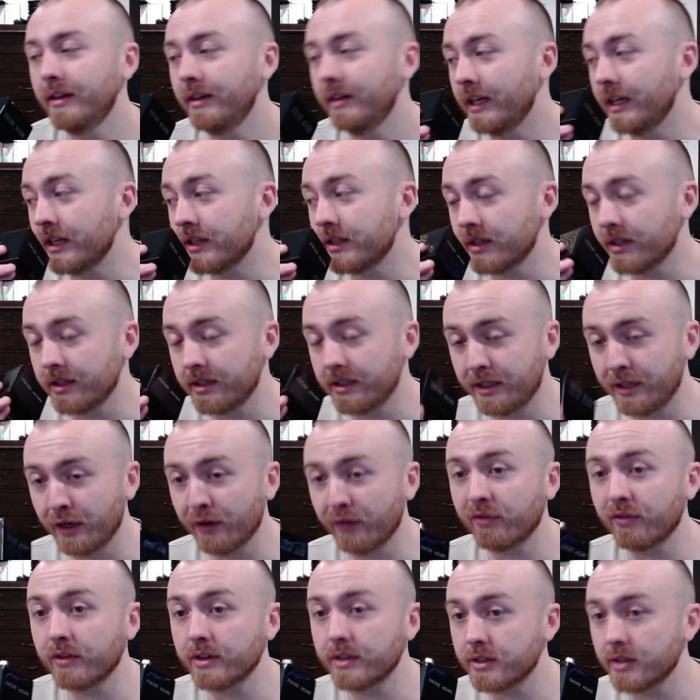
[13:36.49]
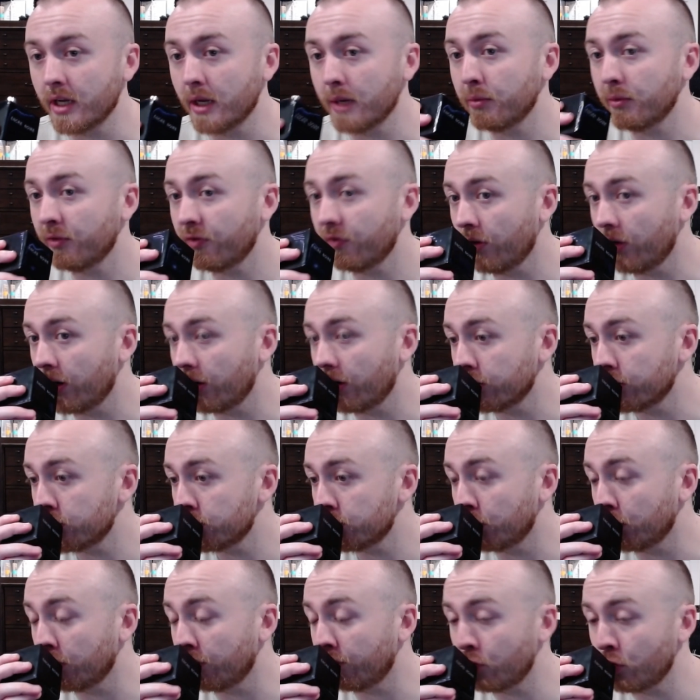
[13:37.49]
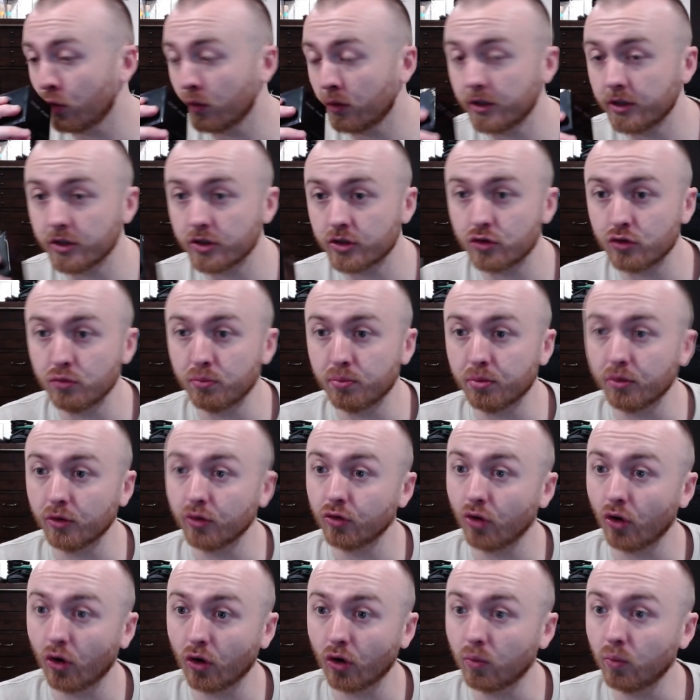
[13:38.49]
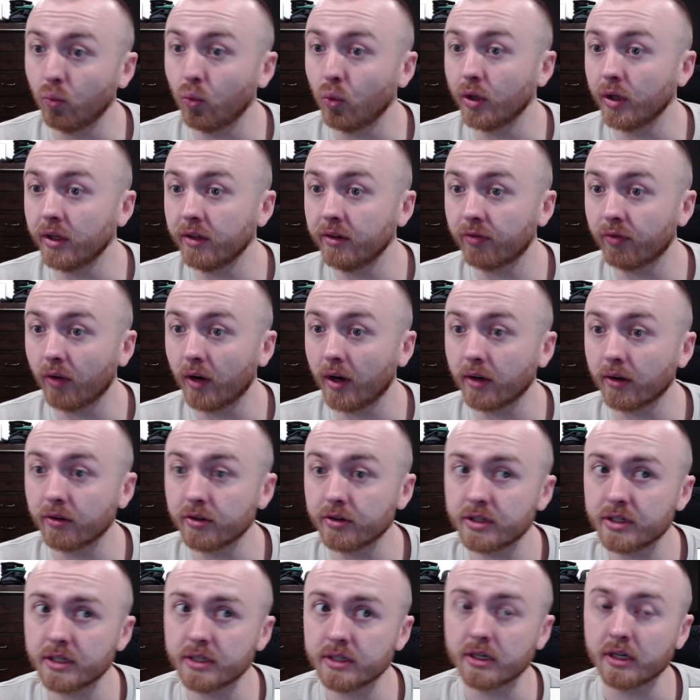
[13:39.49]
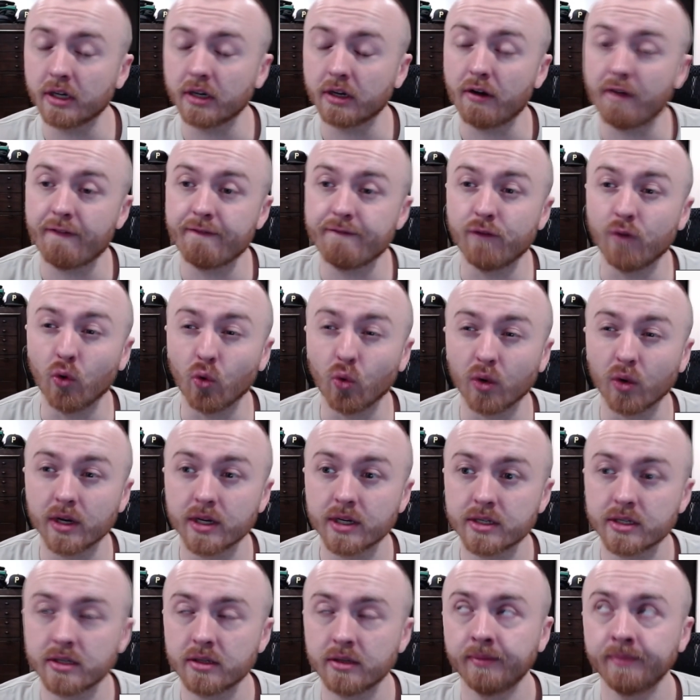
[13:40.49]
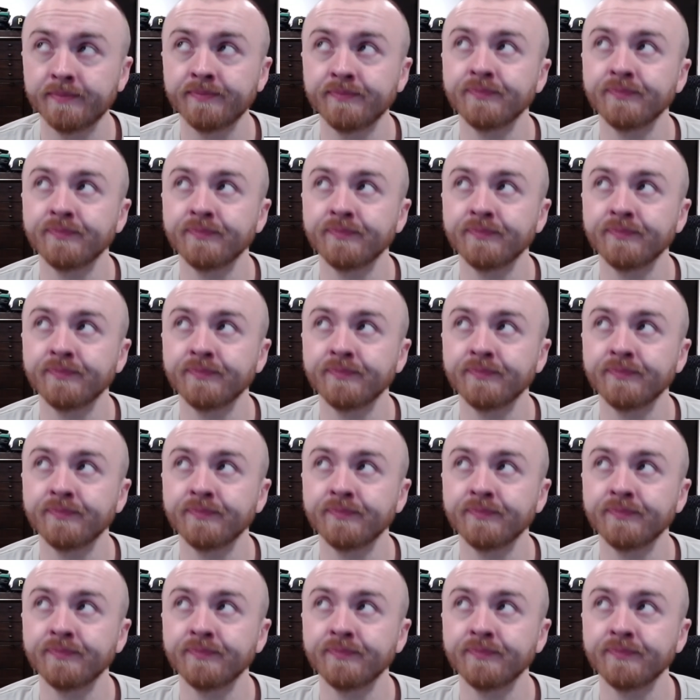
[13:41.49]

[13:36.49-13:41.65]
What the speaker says: It's a different type of fragrance. But if you're into super dark woody fragrances like a forest,